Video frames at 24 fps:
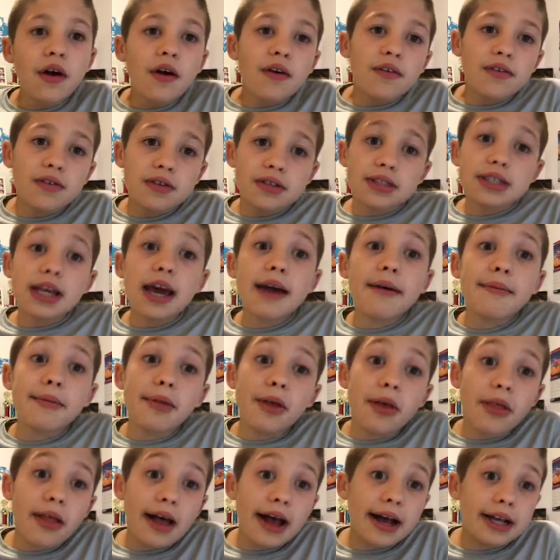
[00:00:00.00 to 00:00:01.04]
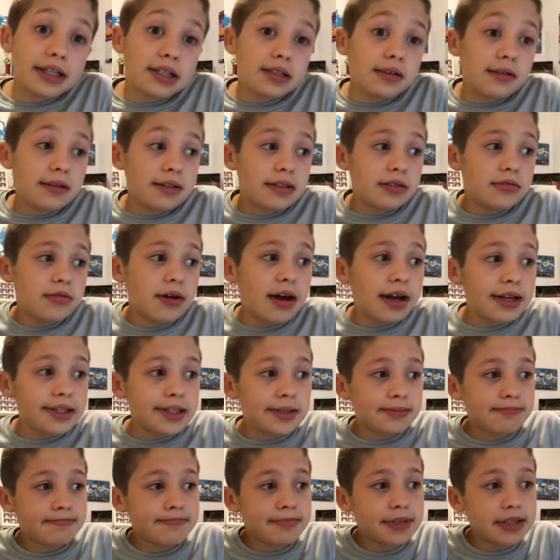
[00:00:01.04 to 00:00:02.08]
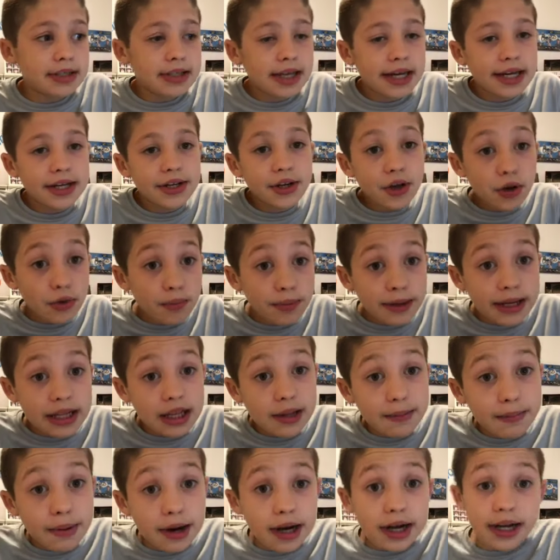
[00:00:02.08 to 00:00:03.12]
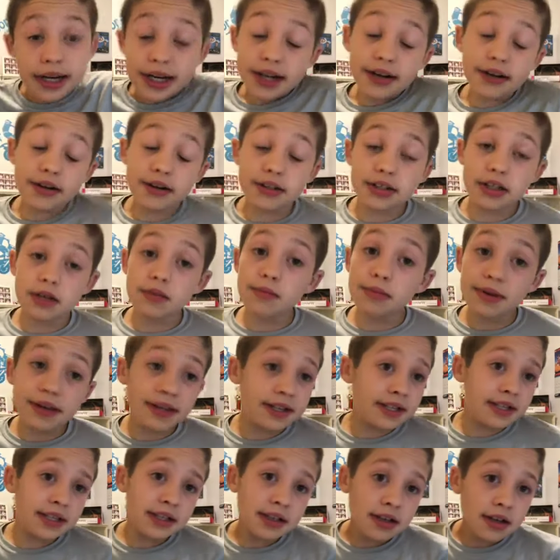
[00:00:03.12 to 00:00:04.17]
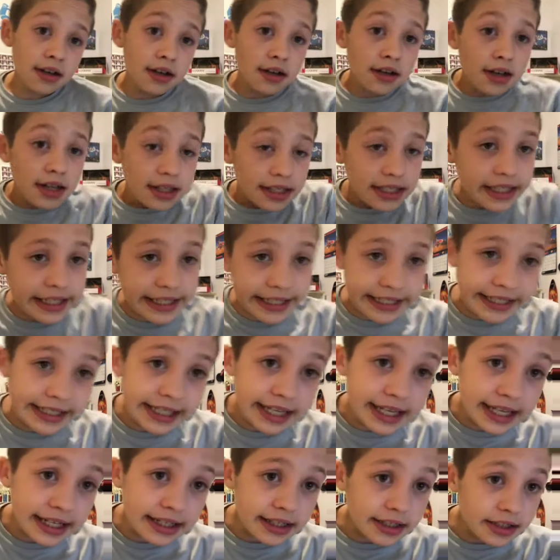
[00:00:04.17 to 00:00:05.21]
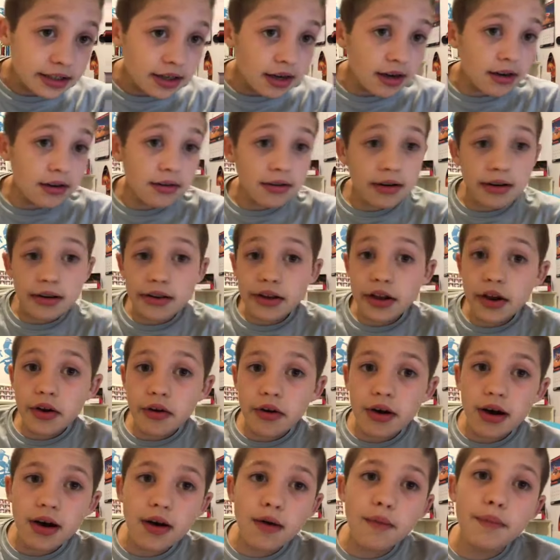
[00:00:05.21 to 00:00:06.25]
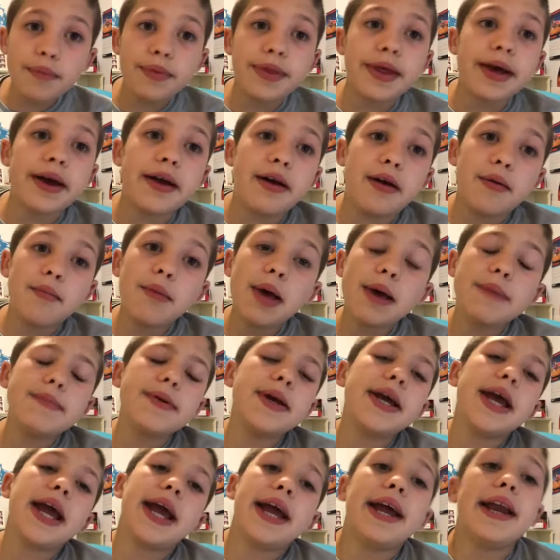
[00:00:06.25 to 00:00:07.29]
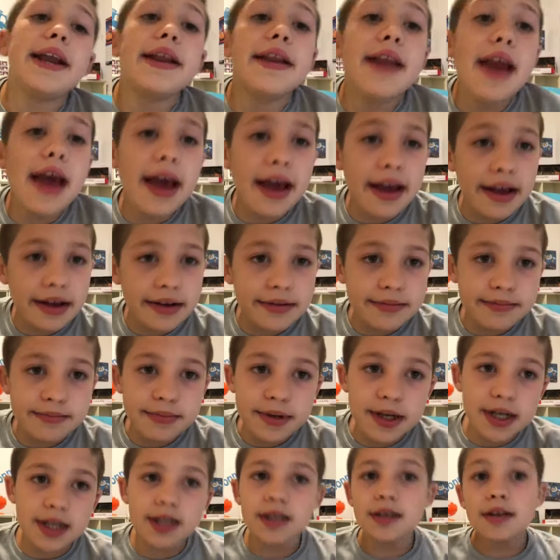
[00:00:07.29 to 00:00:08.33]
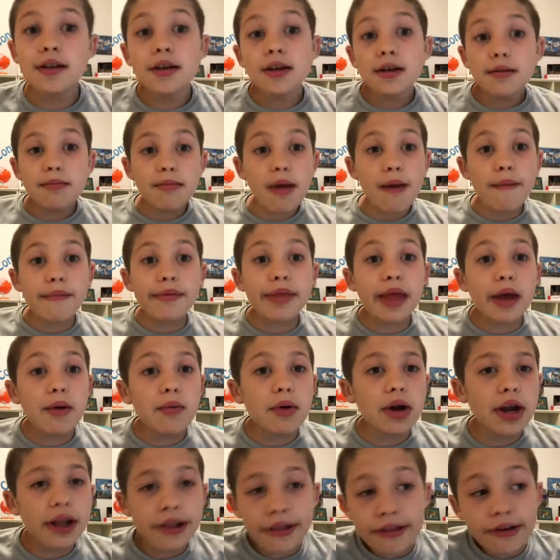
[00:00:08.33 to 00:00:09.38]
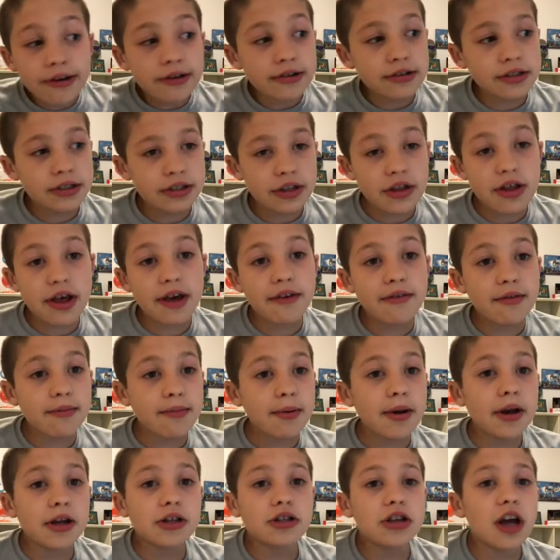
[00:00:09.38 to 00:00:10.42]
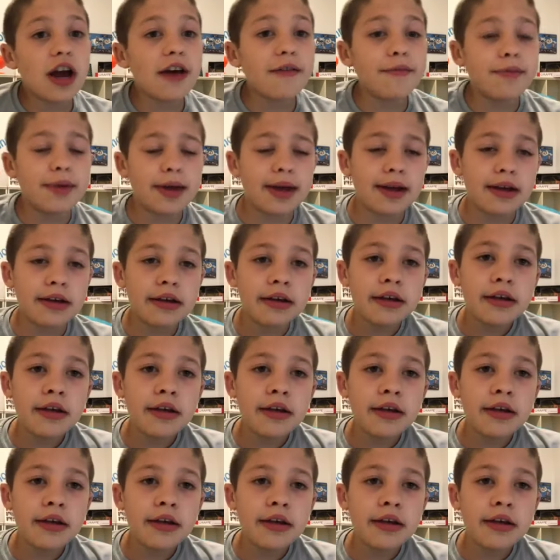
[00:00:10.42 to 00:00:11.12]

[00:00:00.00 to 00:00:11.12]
first game of their last three stretch, but they do beat the Buccaneers in week 16, so a little hope there. Maybe 8-8, but maybe they want to lose, so they have a better draft pick.